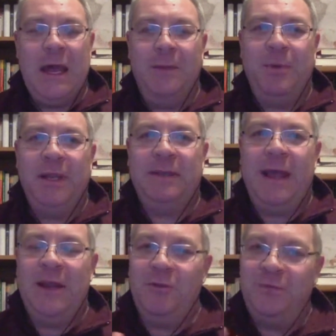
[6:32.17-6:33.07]

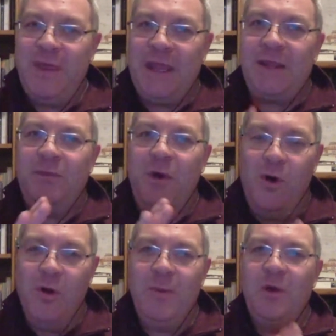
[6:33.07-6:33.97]
but I don't think the
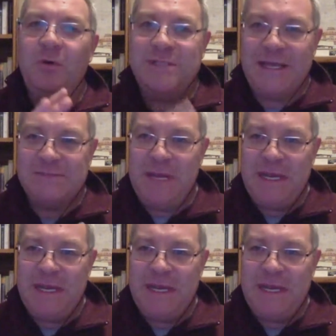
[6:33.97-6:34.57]
hormones as